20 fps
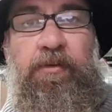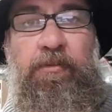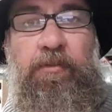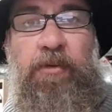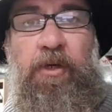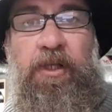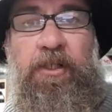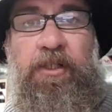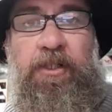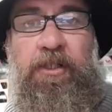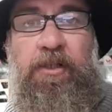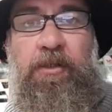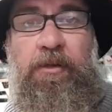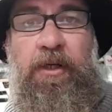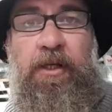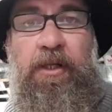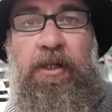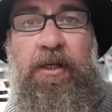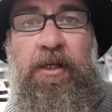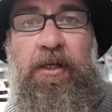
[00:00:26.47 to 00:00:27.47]
Might just
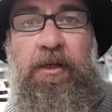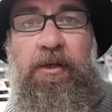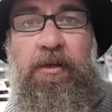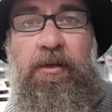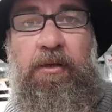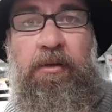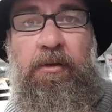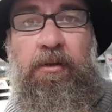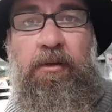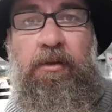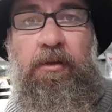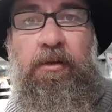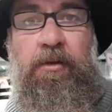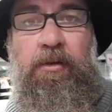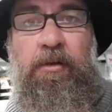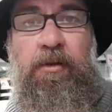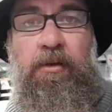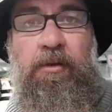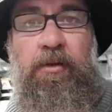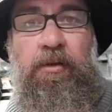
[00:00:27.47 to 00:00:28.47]
quickly
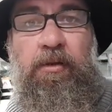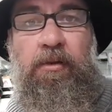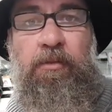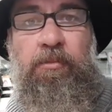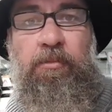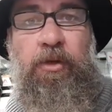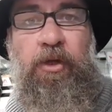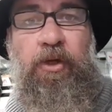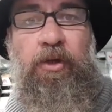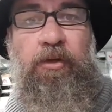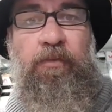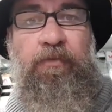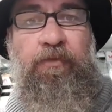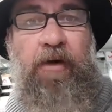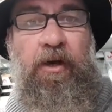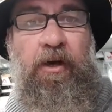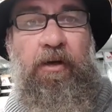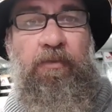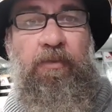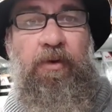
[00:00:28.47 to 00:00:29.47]
mute the
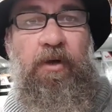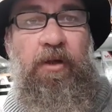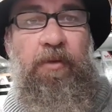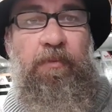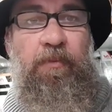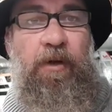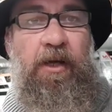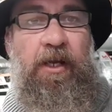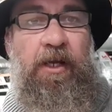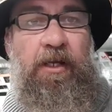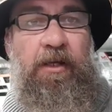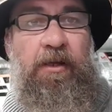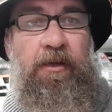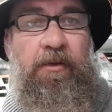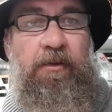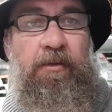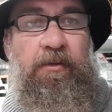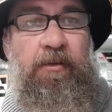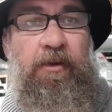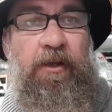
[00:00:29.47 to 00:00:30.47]
phone while I'm waiting.
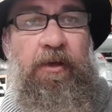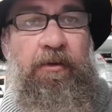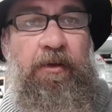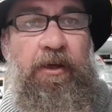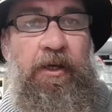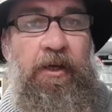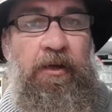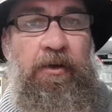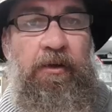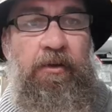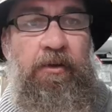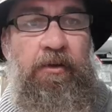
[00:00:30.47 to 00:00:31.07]
There we go.